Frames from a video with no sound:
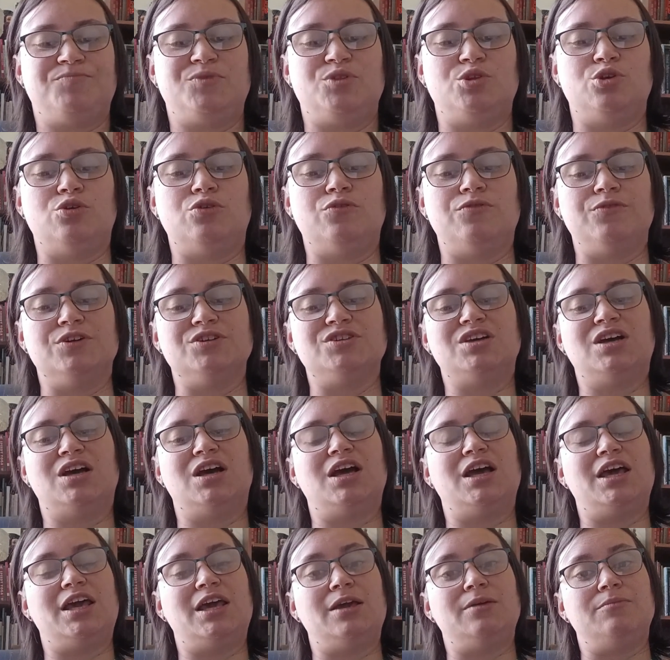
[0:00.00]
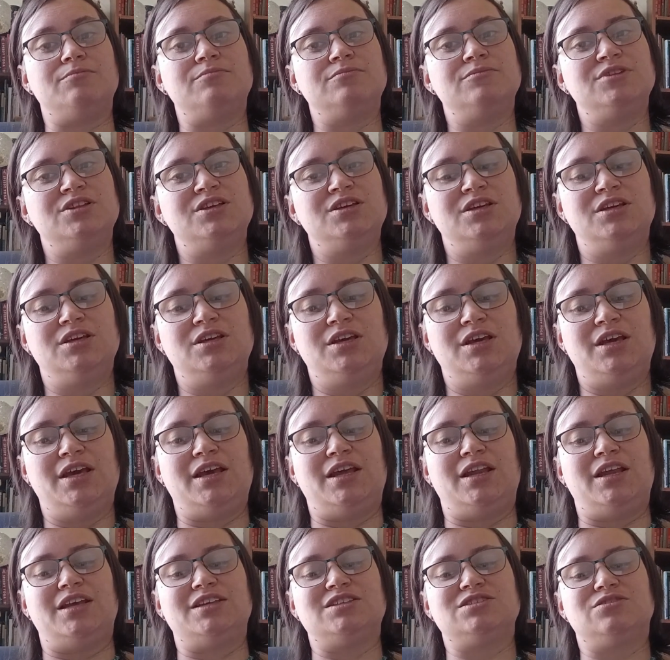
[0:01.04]
over time
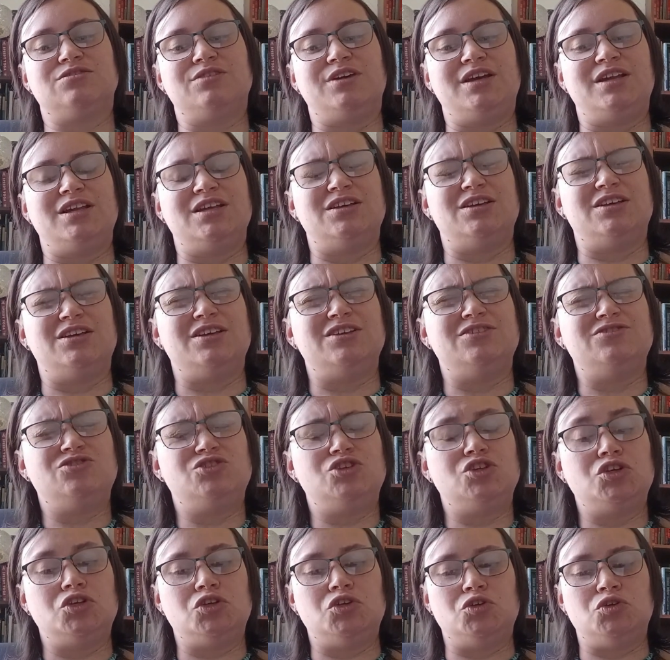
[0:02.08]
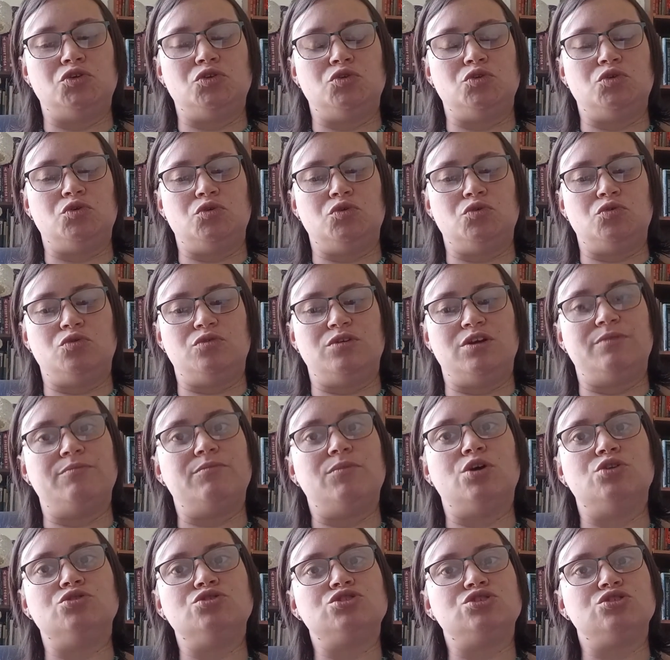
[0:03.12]
it escalated to
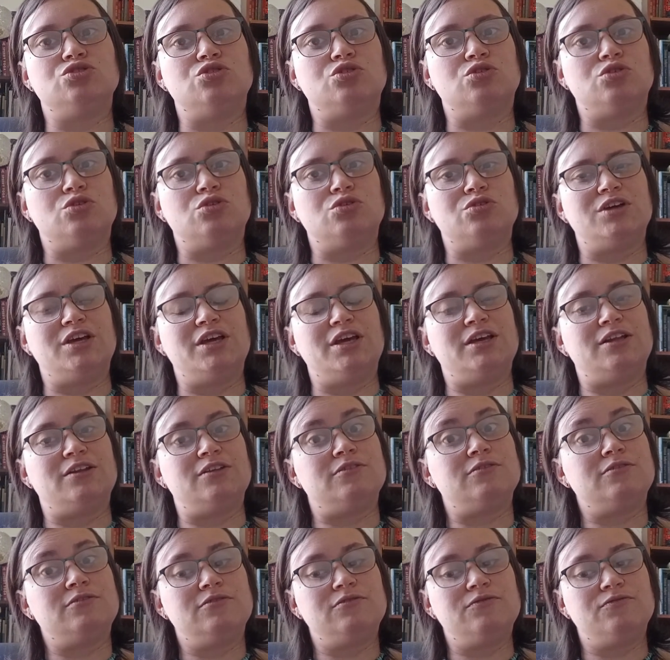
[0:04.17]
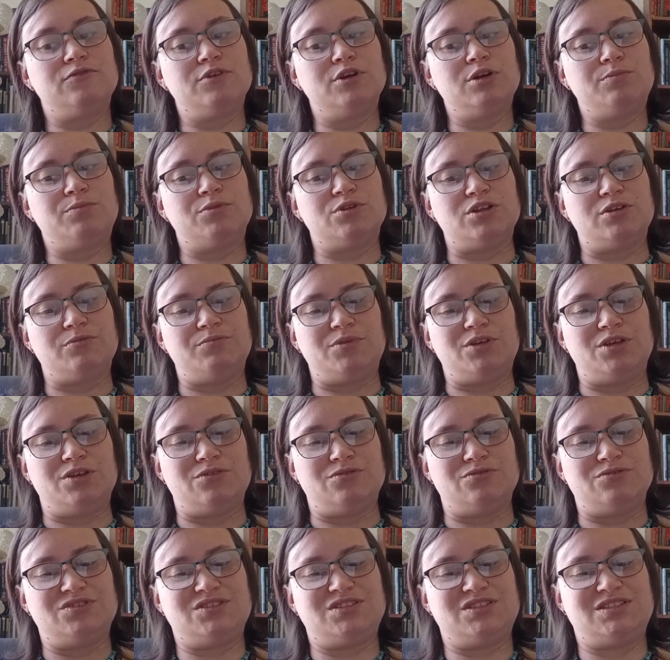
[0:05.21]
emotional and verbal
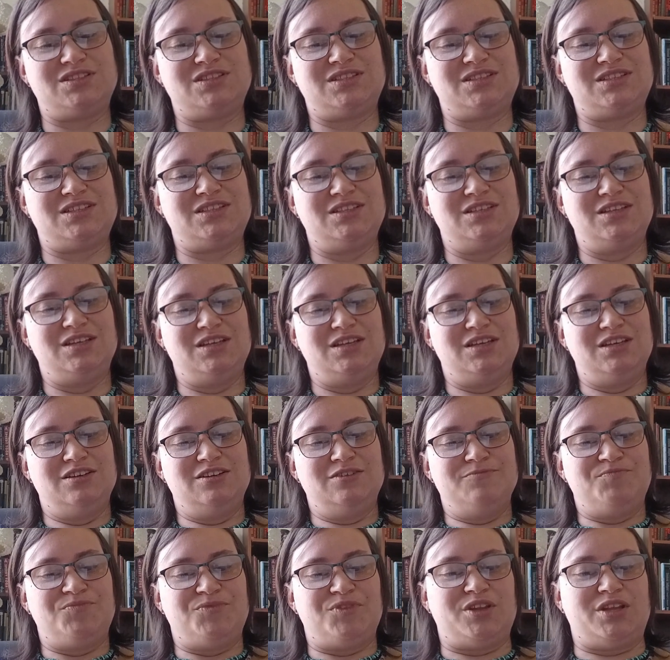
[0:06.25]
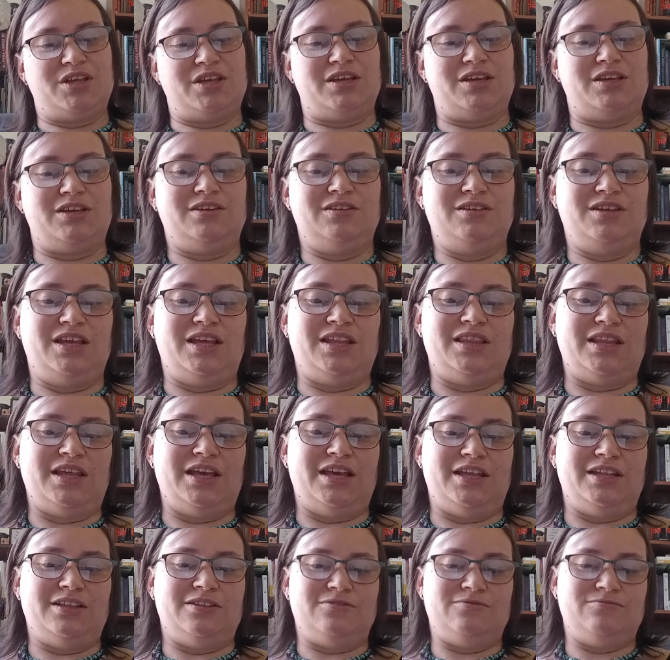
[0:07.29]
abuse. Like, and
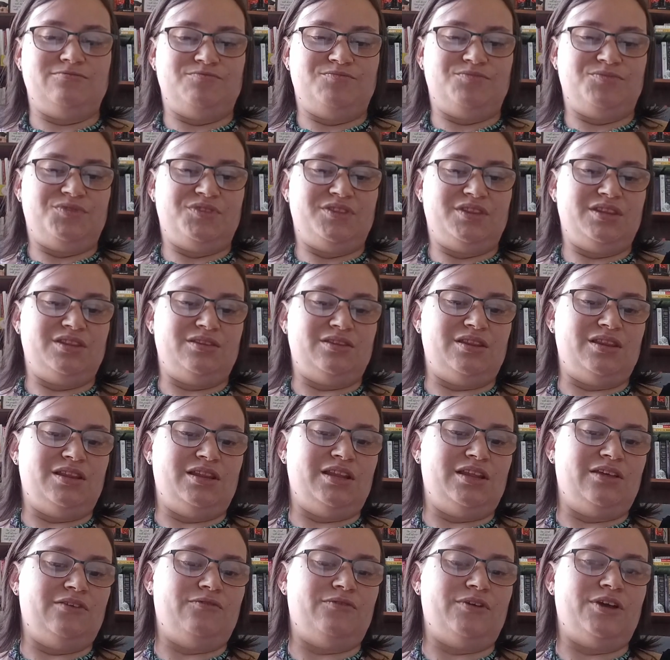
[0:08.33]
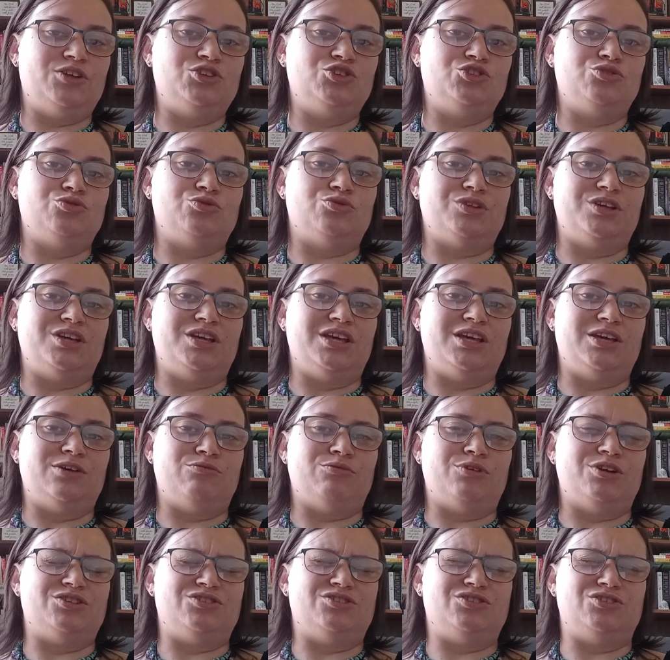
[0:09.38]
then hmm. eventually it
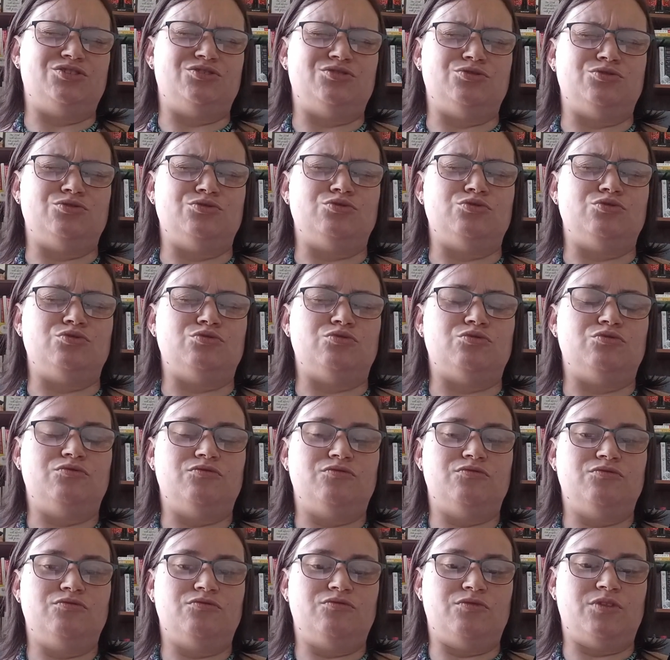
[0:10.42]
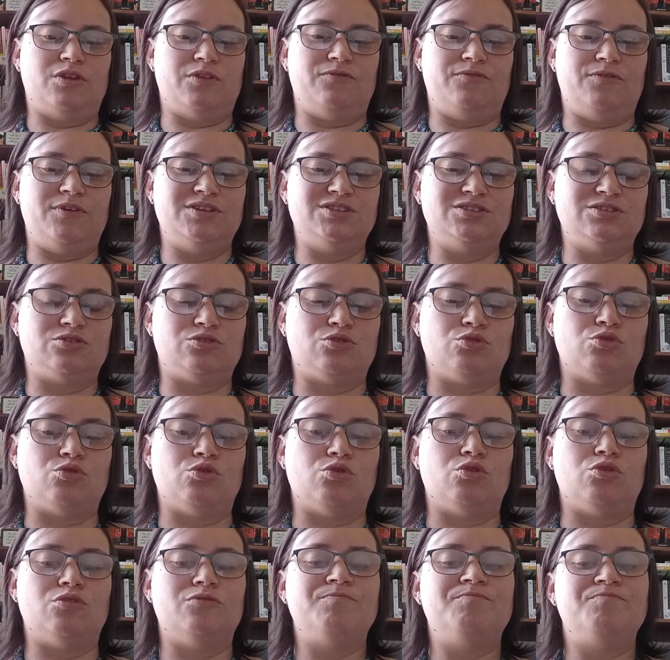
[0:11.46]
went to
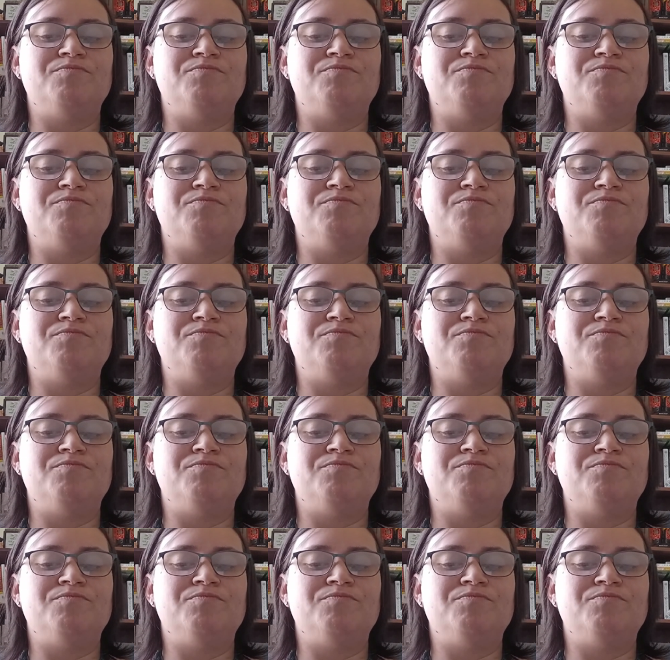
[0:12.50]
physical.